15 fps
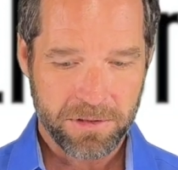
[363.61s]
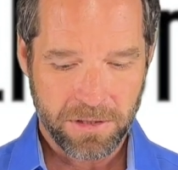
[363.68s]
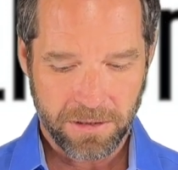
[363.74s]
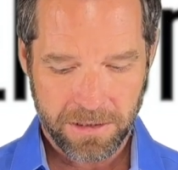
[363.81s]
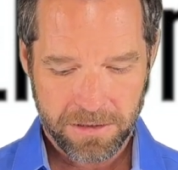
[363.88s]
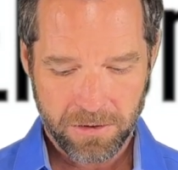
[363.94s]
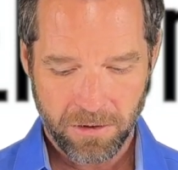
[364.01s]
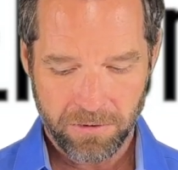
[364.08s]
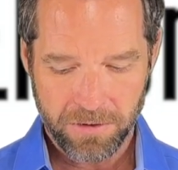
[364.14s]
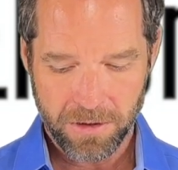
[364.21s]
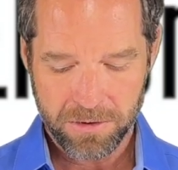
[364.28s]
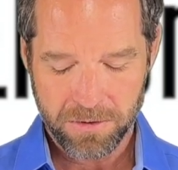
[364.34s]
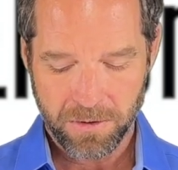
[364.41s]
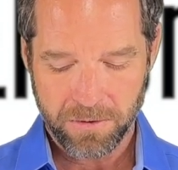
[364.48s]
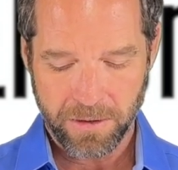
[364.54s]
So let's go over
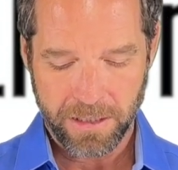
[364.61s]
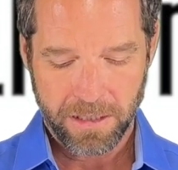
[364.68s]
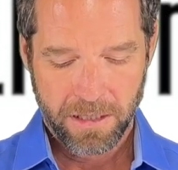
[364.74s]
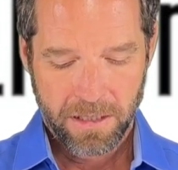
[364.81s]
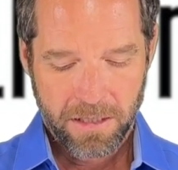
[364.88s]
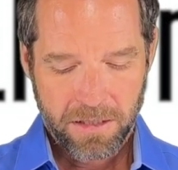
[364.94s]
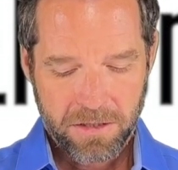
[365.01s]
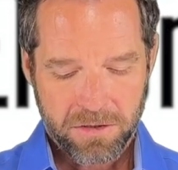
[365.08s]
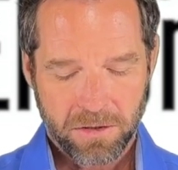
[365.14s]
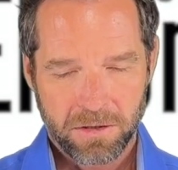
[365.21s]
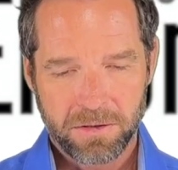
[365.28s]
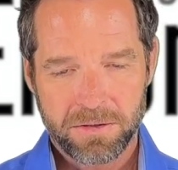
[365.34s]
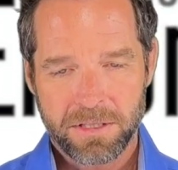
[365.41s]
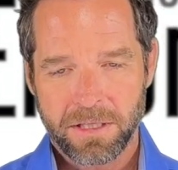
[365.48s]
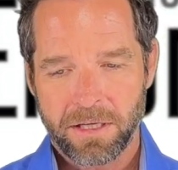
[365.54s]
those real quick. So
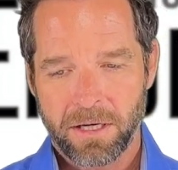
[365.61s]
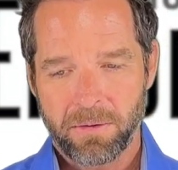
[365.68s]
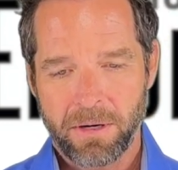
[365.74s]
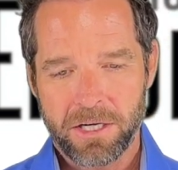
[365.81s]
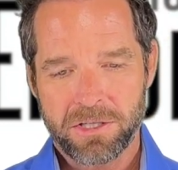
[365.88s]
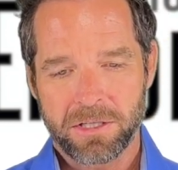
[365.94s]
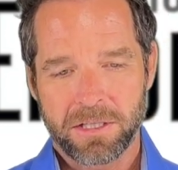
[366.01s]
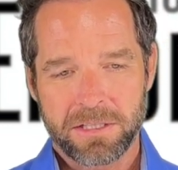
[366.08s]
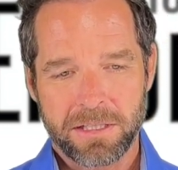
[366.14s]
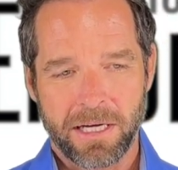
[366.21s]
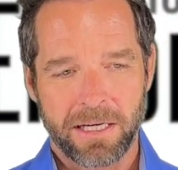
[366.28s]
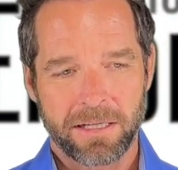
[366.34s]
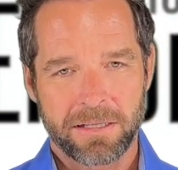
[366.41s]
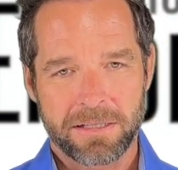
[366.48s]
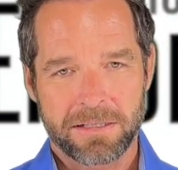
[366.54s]
losing the erection, it's
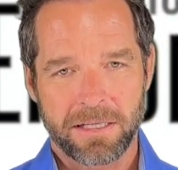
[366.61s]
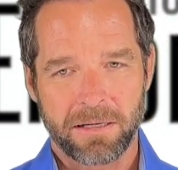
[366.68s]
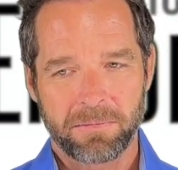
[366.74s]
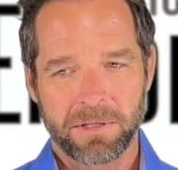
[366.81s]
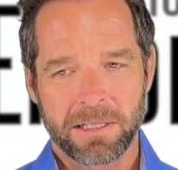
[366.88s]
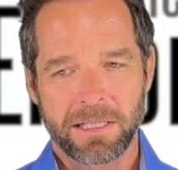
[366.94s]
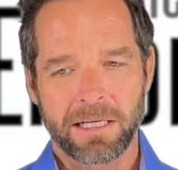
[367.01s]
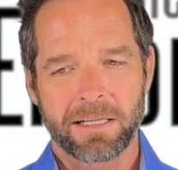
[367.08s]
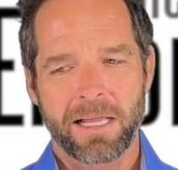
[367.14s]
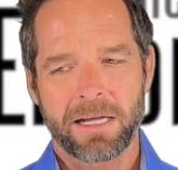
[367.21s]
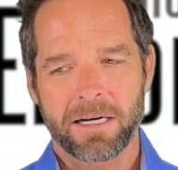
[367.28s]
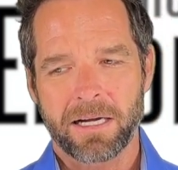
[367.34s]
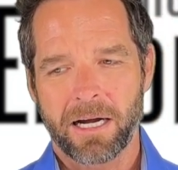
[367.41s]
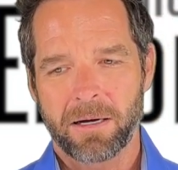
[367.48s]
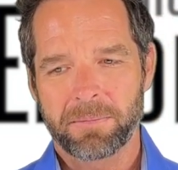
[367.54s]
kind of the same thing. Like a
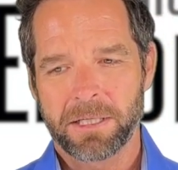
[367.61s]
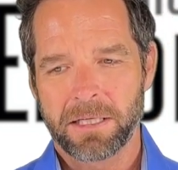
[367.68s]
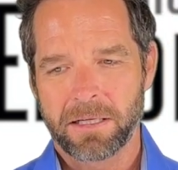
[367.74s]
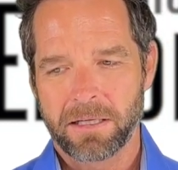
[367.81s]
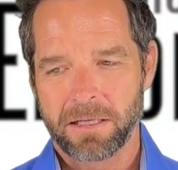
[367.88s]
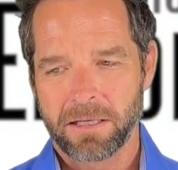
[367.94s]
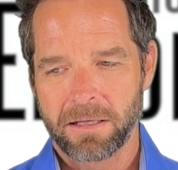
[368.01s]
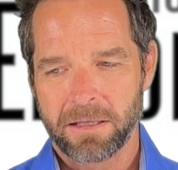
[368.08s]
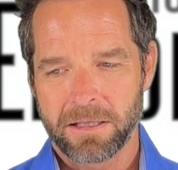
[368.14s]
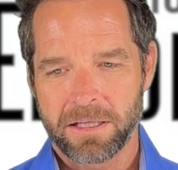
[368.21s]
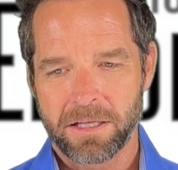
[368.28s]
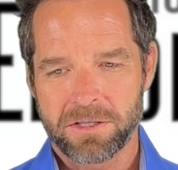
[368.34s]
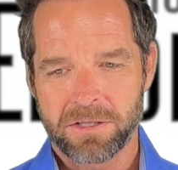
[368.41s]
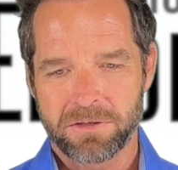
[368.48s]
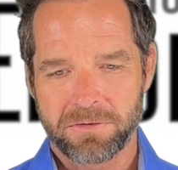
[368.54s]
lot of common
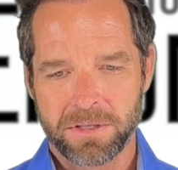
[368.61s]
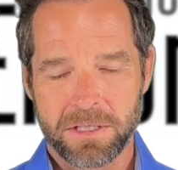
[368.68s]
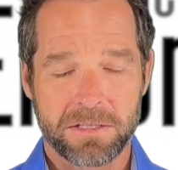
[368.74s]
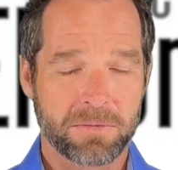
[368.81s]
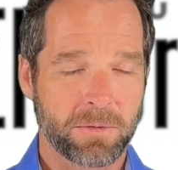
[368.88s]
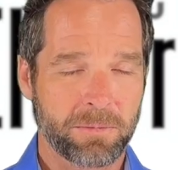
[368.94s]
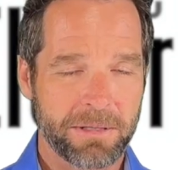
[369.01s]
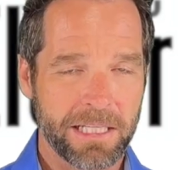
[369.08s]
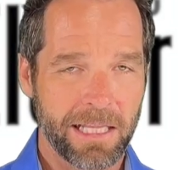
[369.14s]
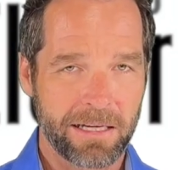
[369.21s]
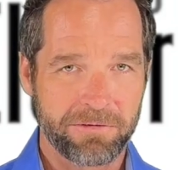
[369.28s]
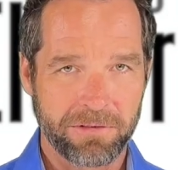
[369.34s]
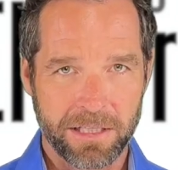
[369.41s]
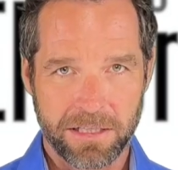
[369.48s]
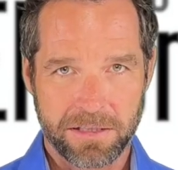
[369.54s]
conditions for this would be
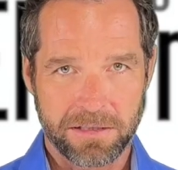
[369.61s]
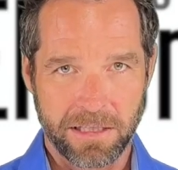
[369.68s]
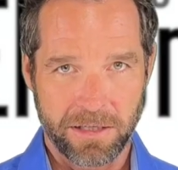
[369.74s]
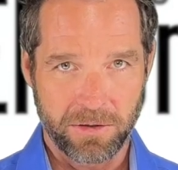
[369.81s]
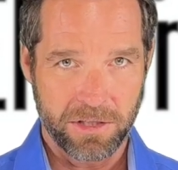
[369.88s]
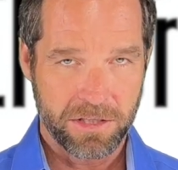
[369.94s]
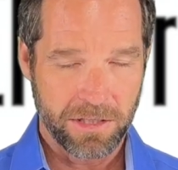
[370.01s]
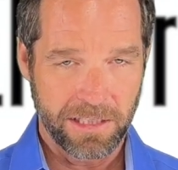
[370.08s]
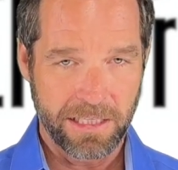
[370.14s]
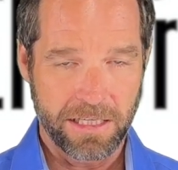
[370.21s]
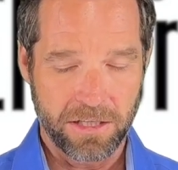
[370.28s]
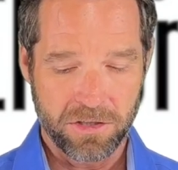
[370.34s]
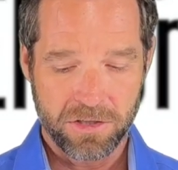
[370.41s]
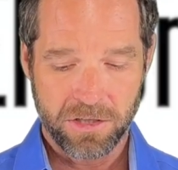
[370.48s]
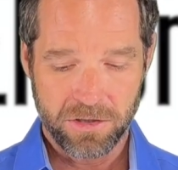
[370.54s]
like venous
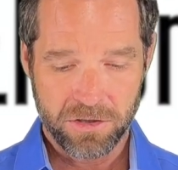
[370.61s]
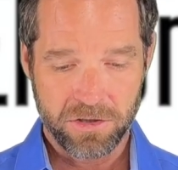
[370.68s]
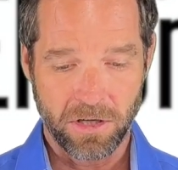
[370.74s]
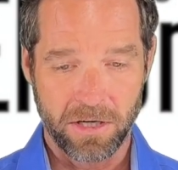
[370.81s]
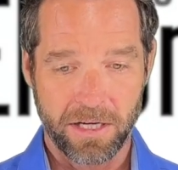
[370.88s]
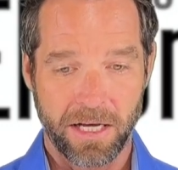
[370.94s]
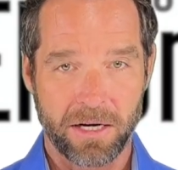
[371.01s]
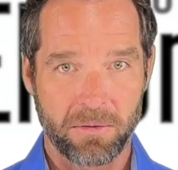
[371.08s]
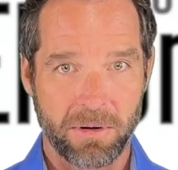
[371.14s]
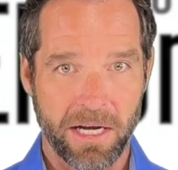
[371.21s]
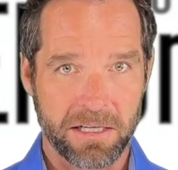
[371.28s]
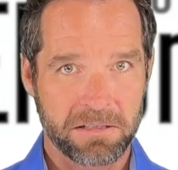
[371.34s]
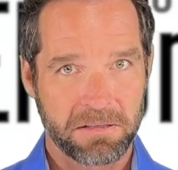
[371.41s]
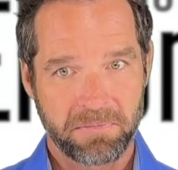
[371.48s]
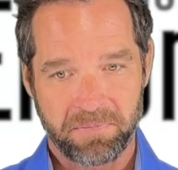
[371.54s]
leakage. You start out
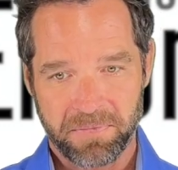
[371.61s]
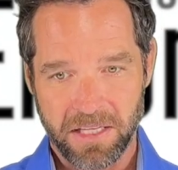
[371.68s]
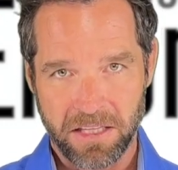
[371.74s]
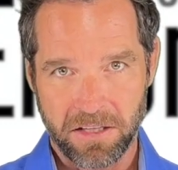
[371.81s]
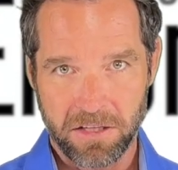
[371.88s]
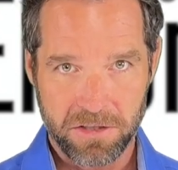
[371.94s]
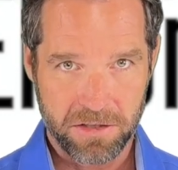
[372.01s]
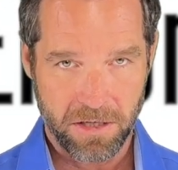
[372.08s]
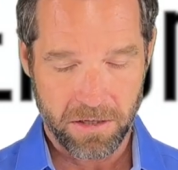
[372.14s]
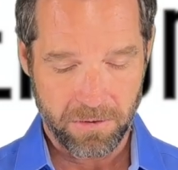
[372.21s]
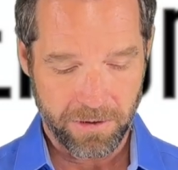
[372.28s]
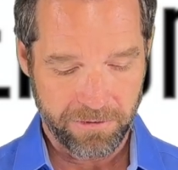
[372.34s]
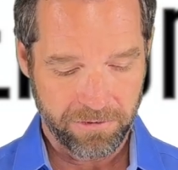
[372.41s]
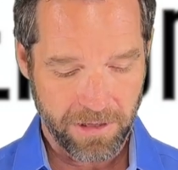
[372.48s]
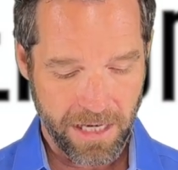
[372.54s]
erect, and then you start
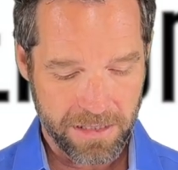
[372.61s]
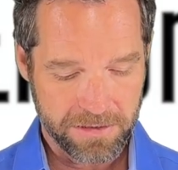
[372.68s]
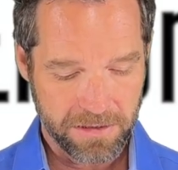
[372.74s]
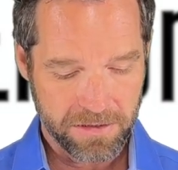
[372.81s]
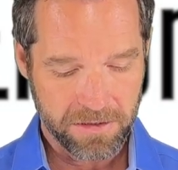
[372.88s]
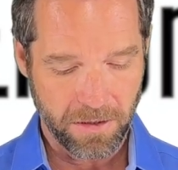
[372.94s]
going flaccid.